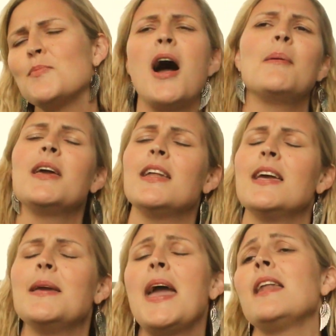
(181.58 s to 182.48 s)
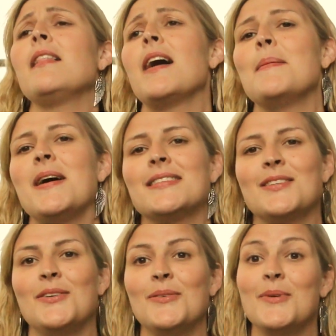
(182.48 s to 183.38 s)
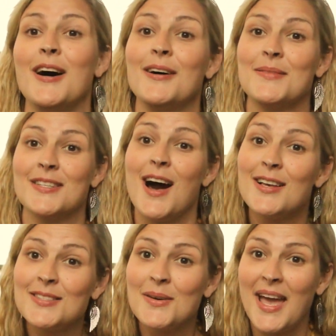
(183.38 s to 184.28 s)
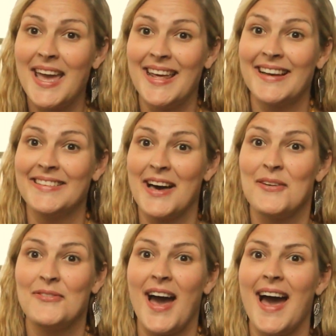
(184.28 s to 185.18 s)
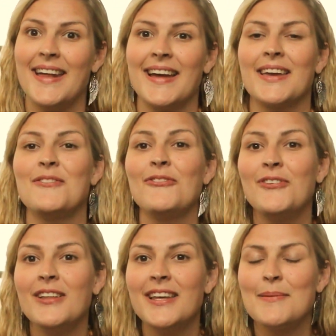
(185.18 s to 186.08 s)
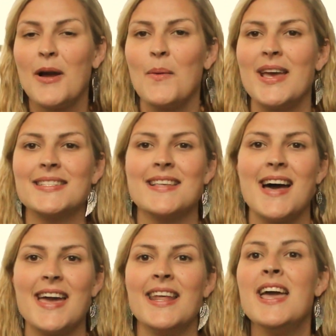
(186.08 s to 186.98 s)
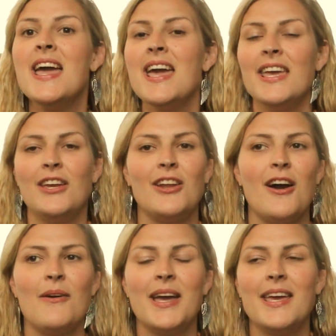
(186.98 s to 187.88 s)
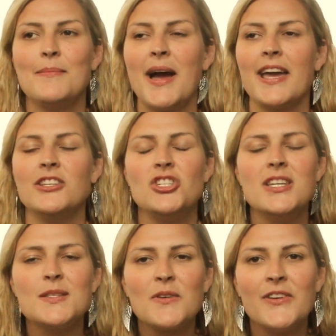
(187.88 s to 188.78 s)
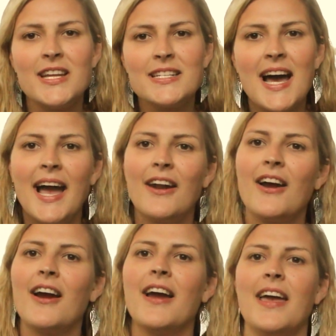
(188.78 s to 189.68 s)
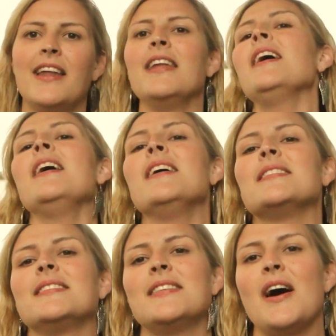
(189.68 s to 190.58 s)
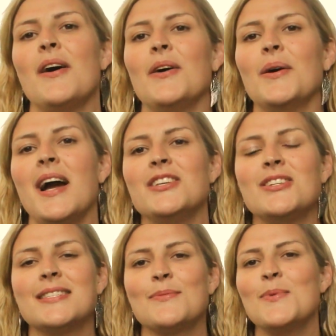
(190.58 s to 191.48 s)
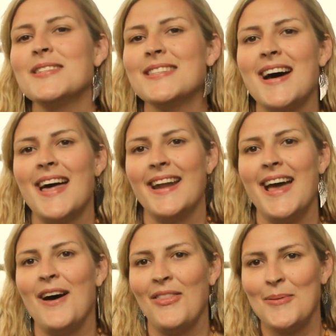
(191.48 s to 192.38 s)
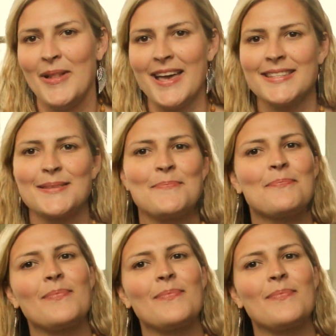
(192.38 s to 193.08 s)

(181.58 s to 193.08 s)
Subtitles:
you're probably going to gain a lot of muscle. Well, I was also gaining a lot of fat, and I could feel it in my waistline, and my jeans were fitting tighter, and so I just was not at a healthy place.